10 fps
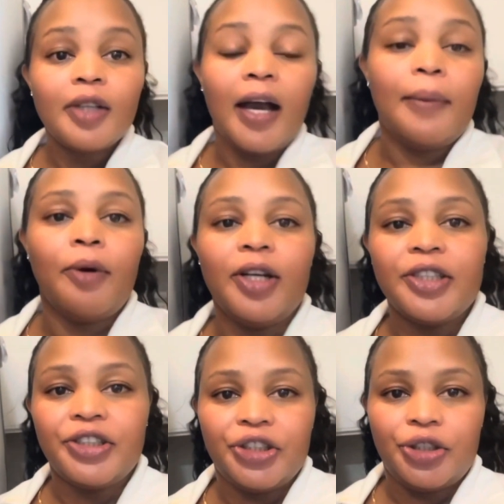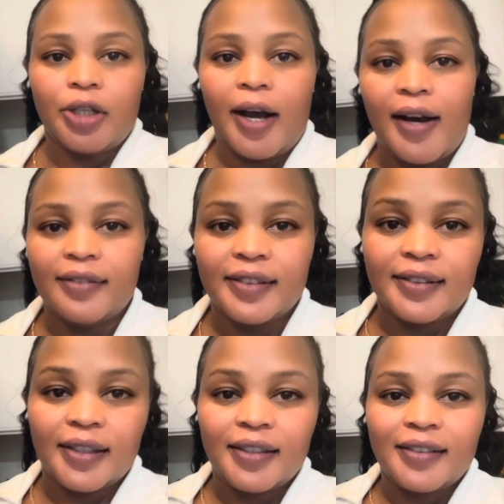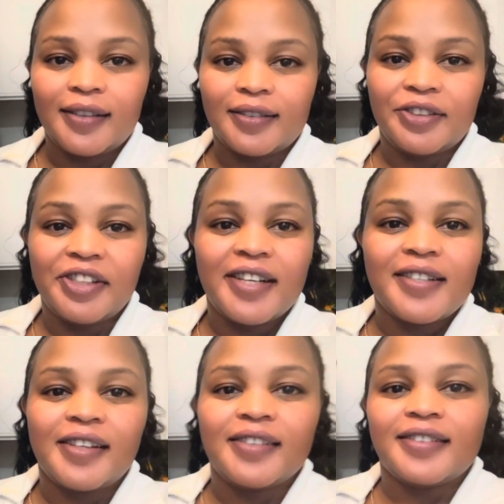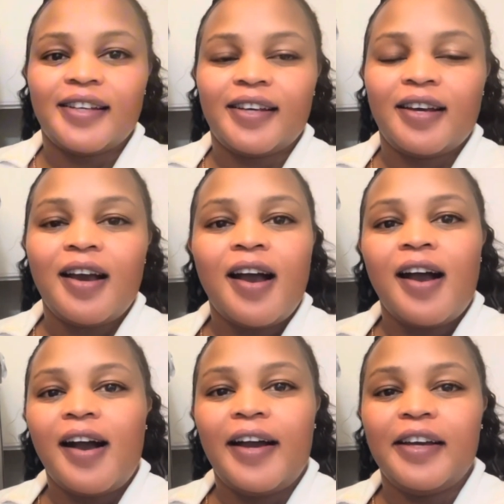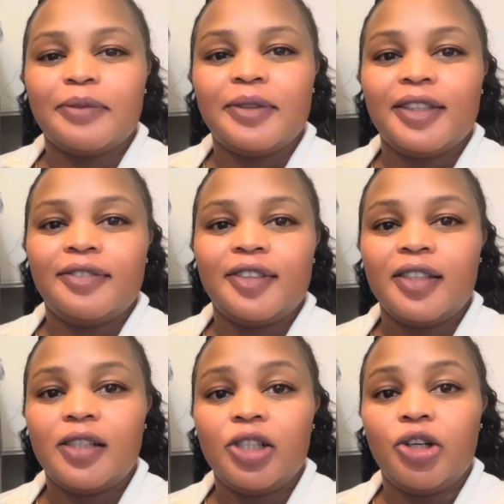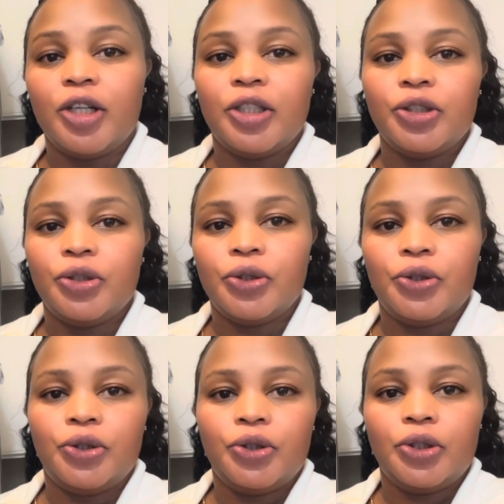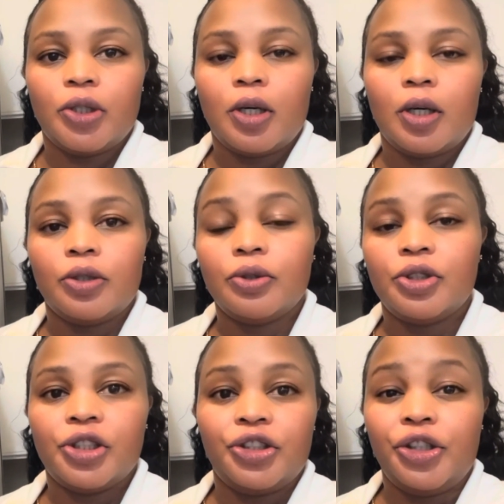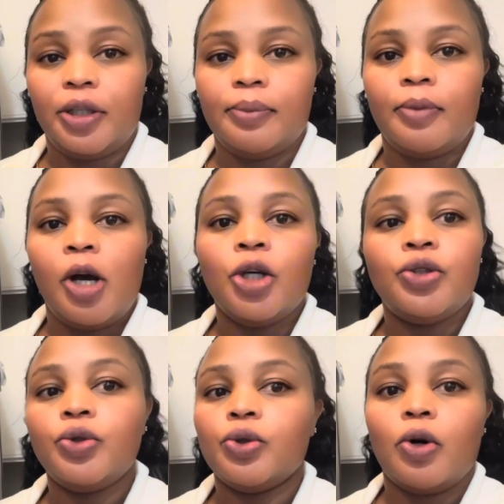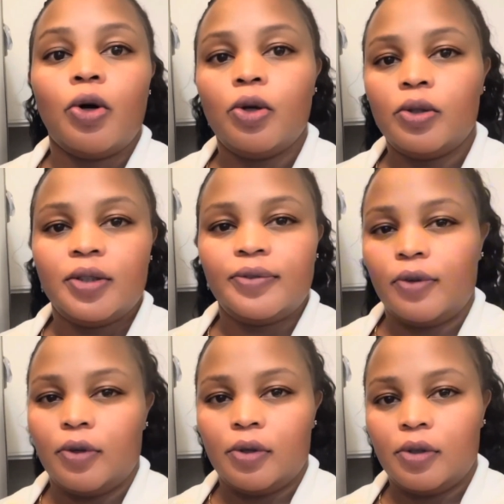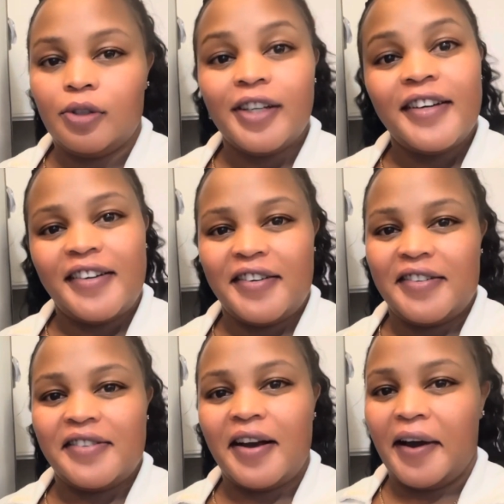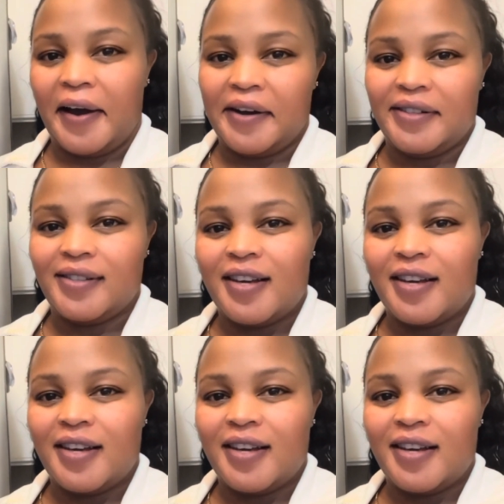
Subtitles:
I'm gonna teach. I have a son, as you guys can see. I am definitely going to teach him to always follow his heart.